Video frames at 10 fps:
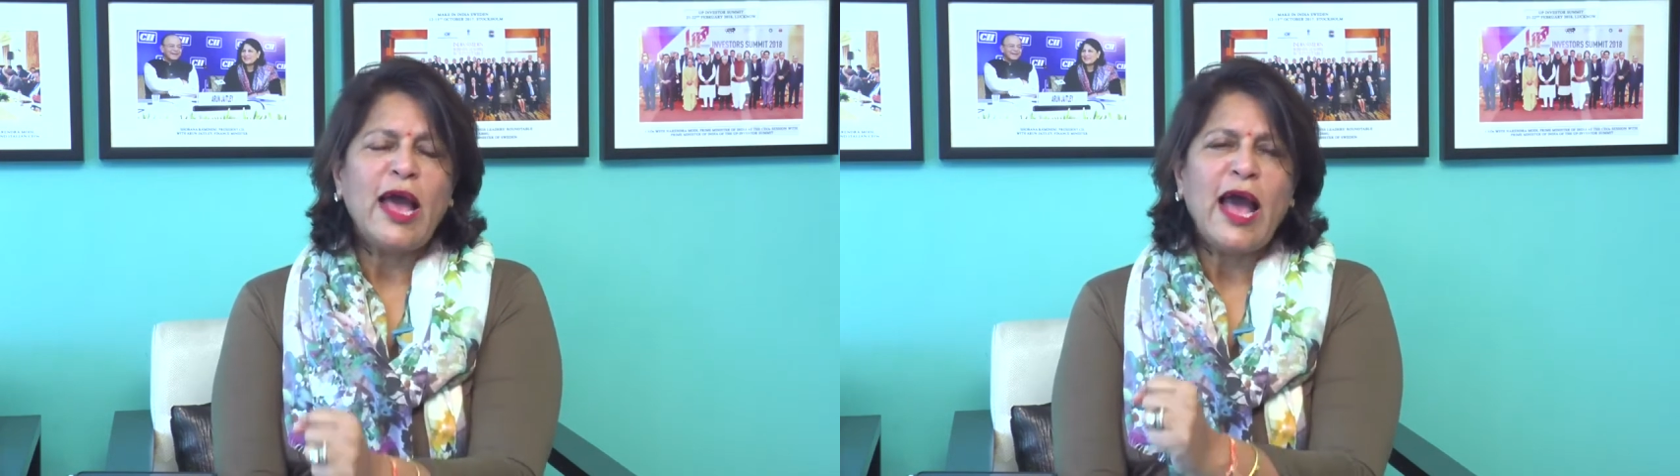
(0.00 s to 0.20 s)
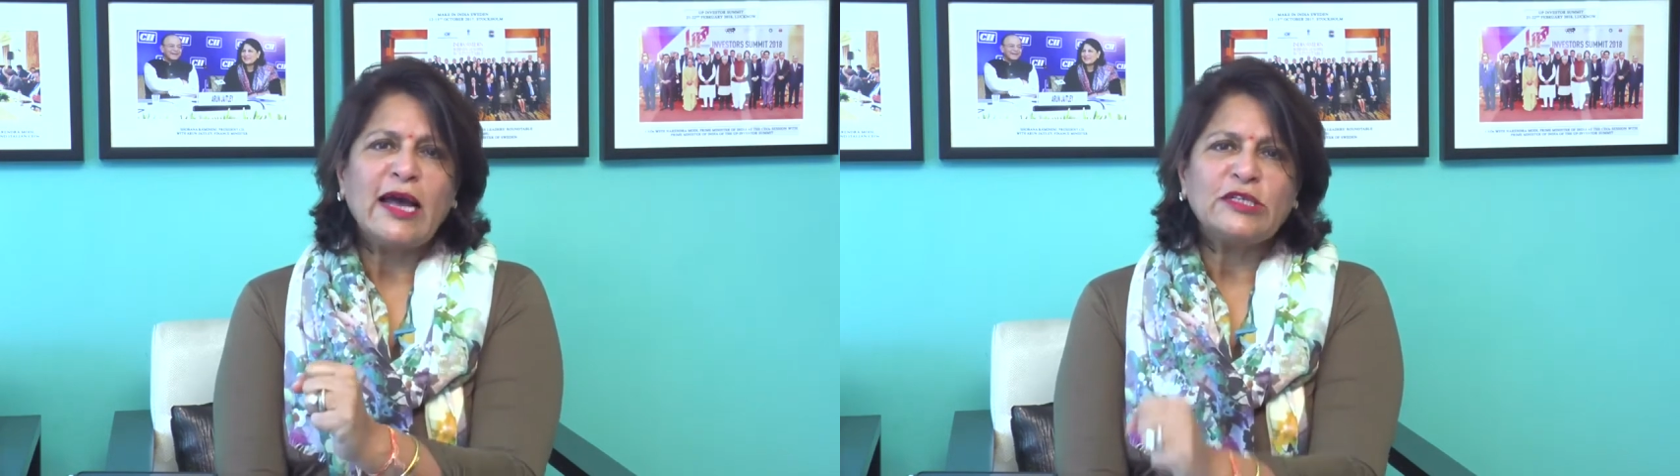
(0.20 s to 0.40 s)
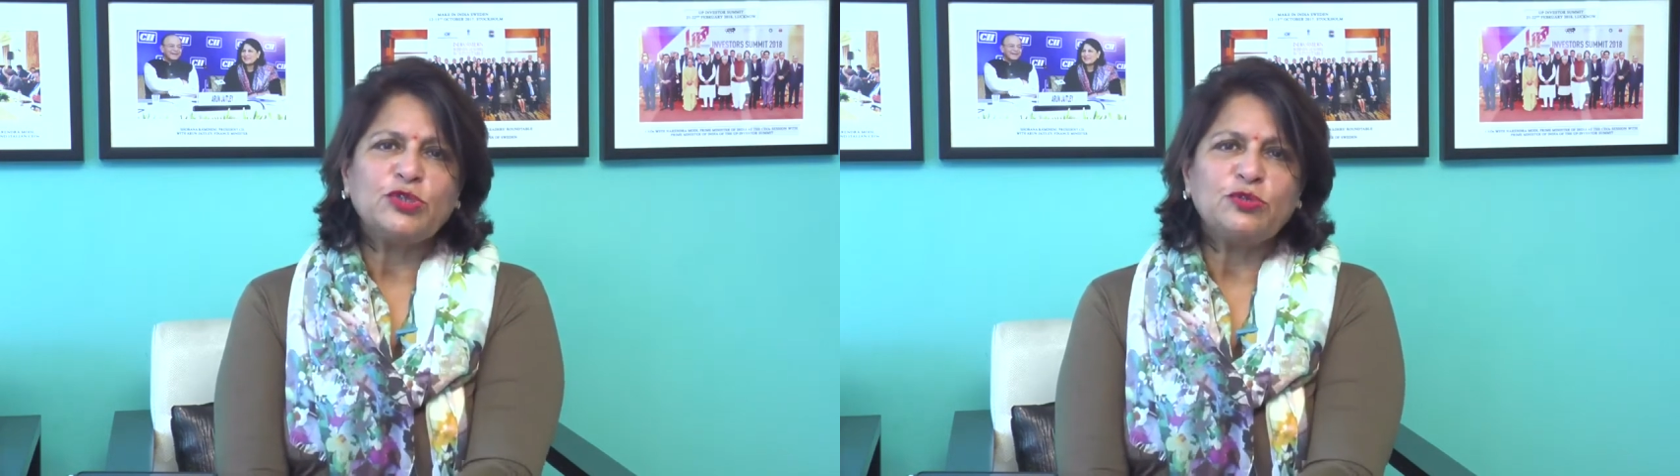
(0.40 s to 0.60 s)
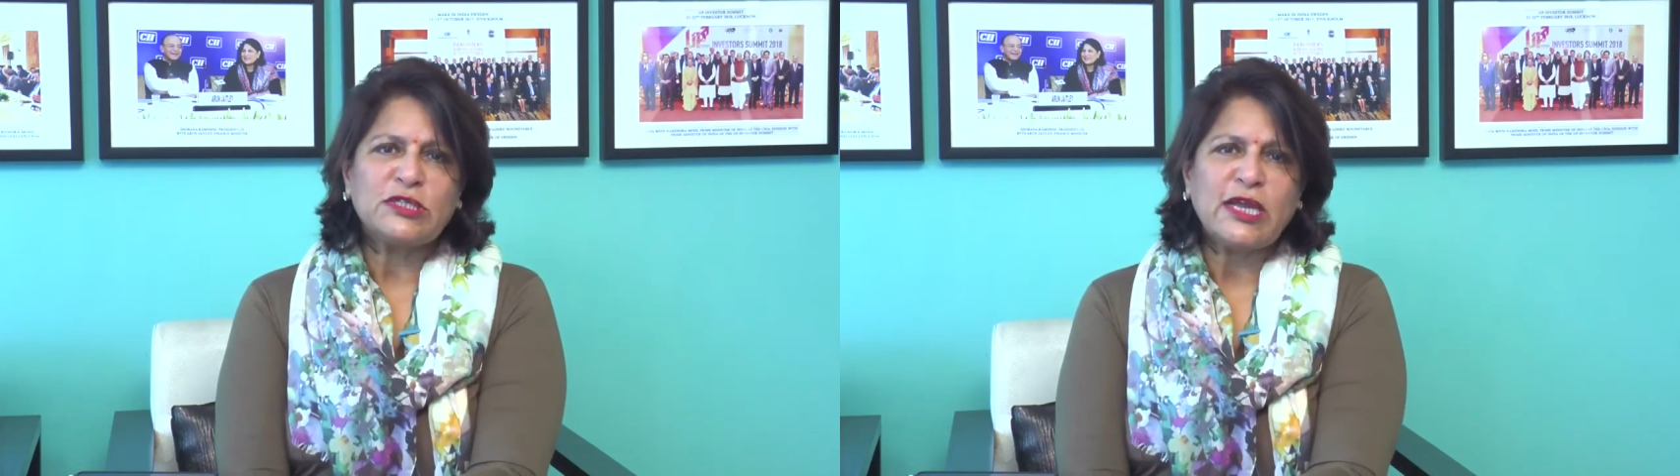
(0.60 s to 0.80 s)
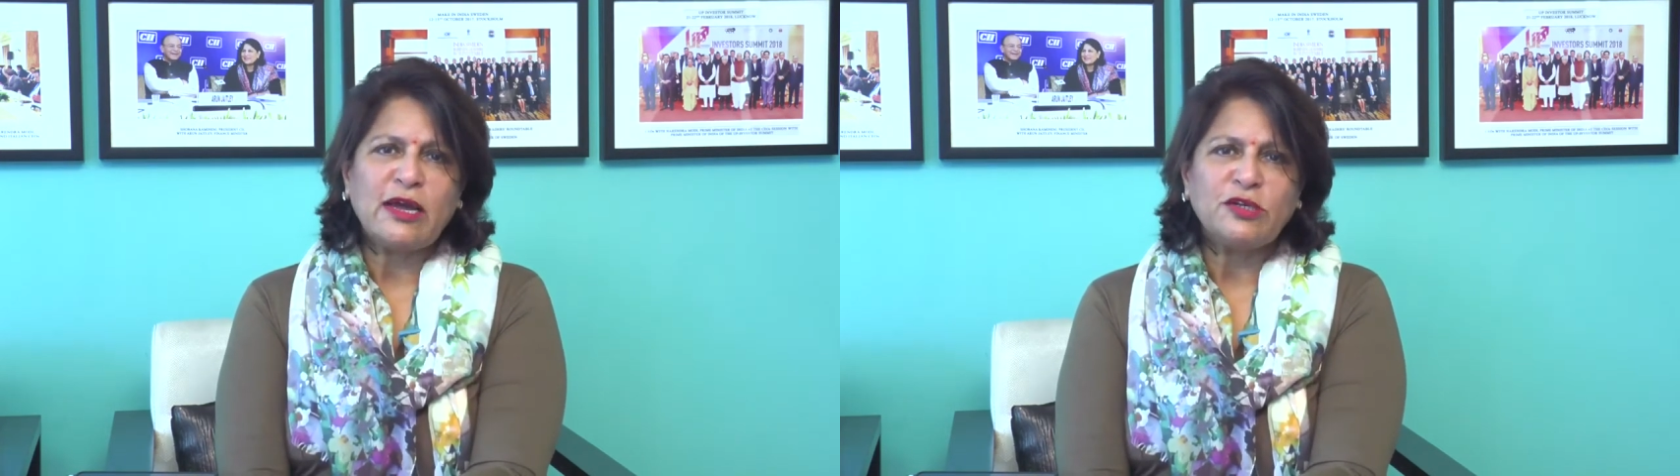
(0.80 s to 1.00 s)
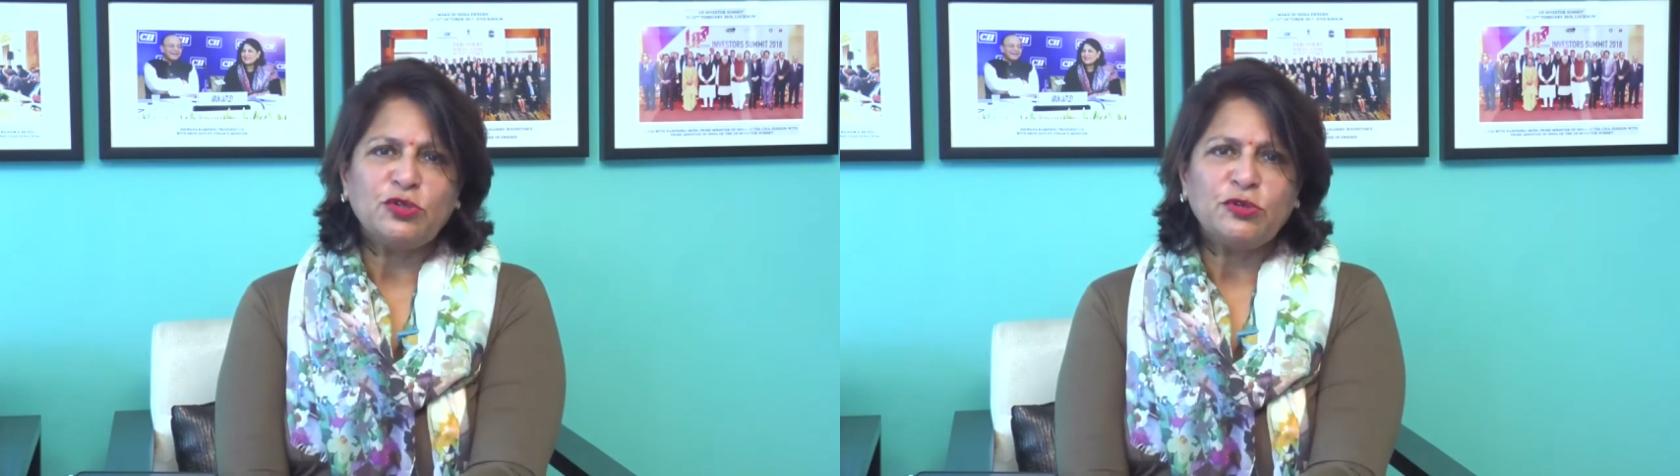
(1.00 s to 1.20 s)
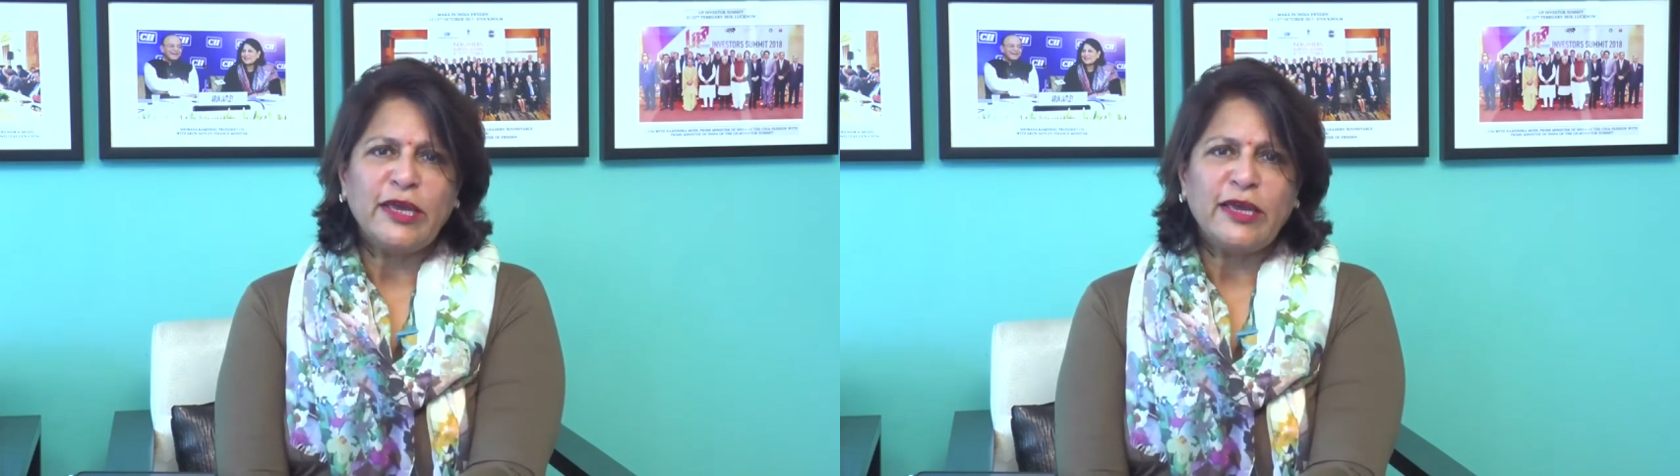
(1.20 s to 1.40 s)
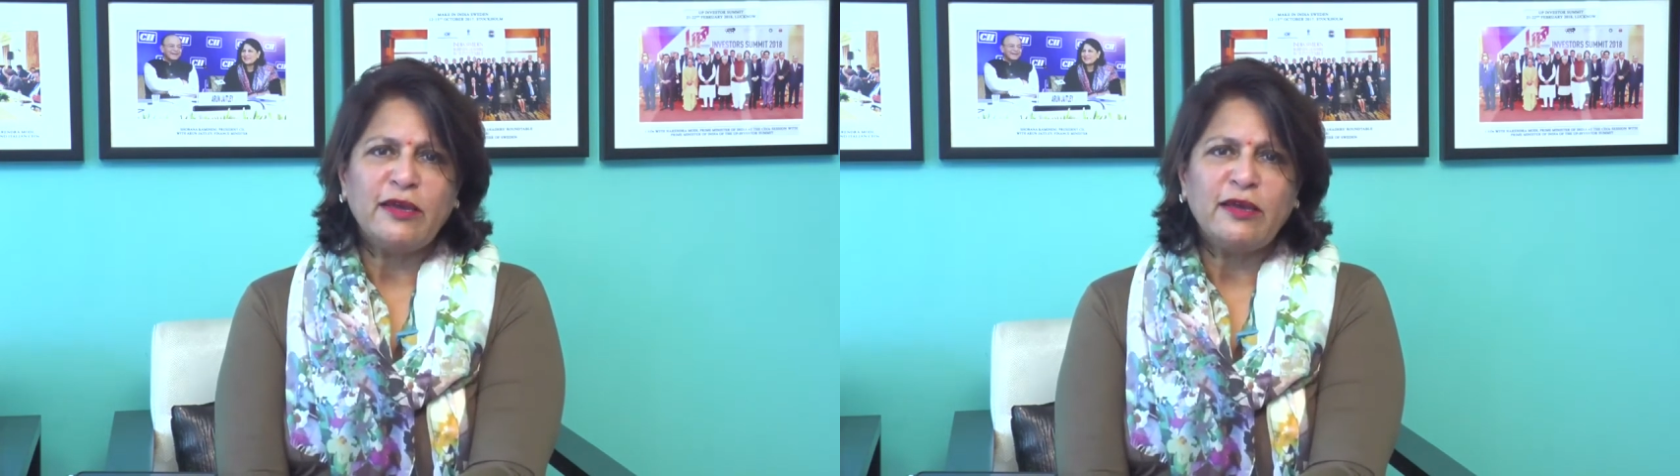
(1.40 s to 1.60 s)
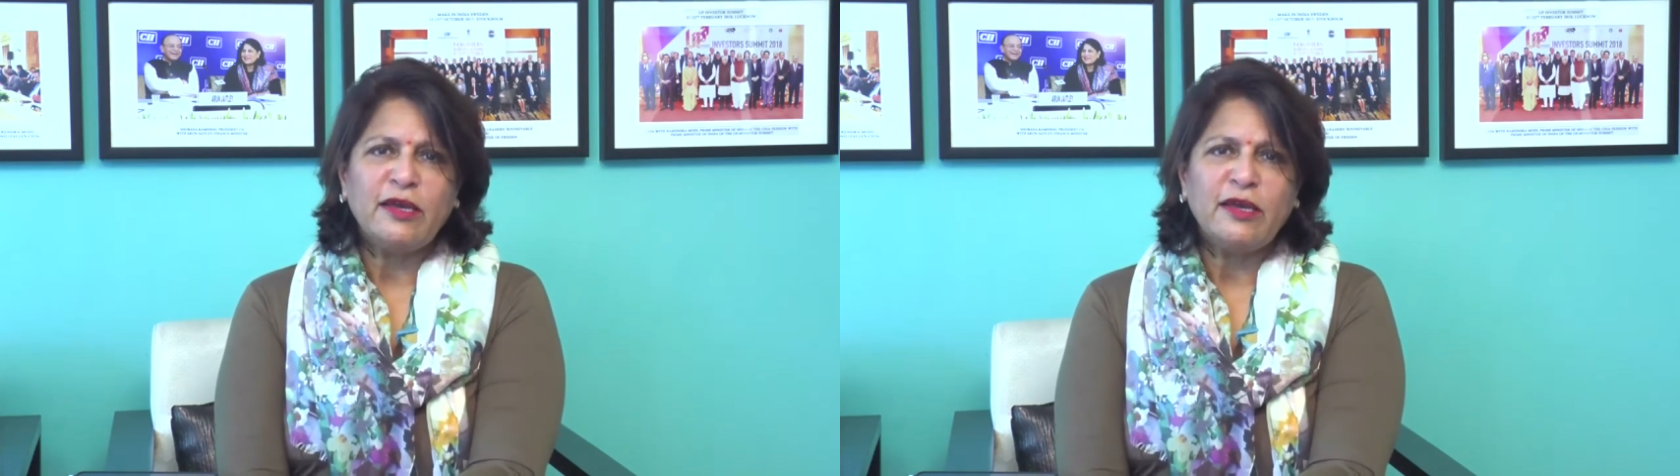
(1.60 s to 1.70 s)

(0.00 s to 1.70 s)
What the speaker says: has to start today.